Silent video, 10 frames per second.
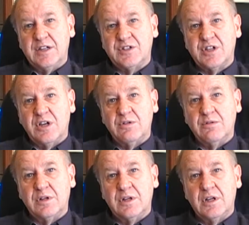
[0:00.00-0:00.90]
So
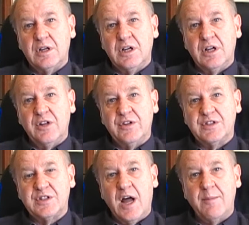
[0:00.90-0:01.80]
the
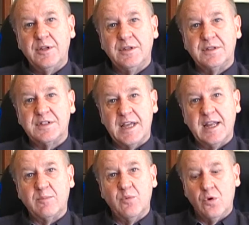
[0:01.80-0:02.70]
Simon
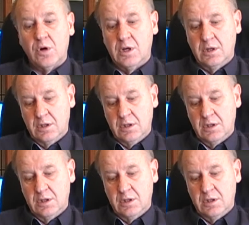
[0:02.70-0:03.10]
Sinek book,